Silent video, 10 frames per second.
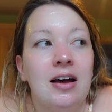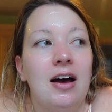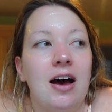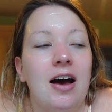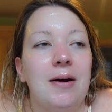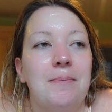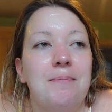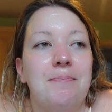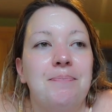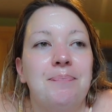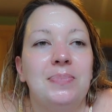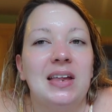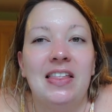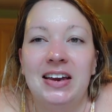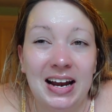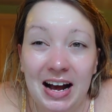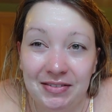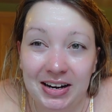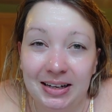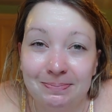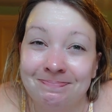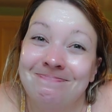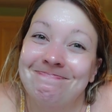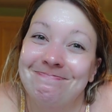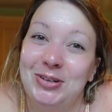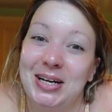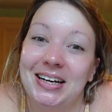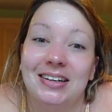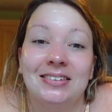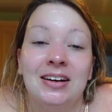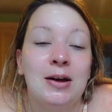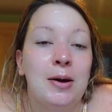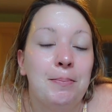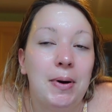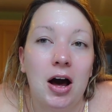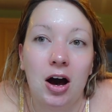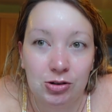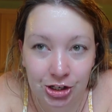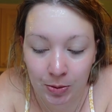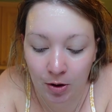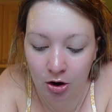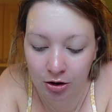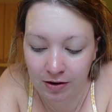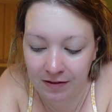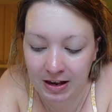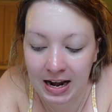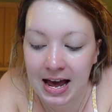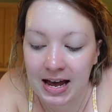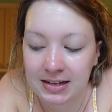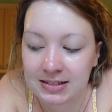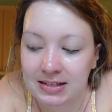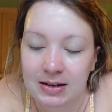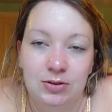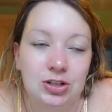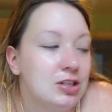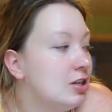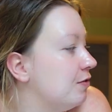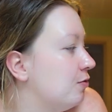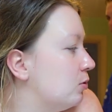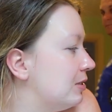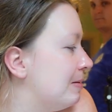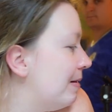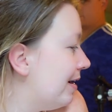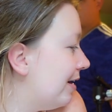And they didn't have any. Brilliant. But I'll show you what I got nevertheless. It was just under £40.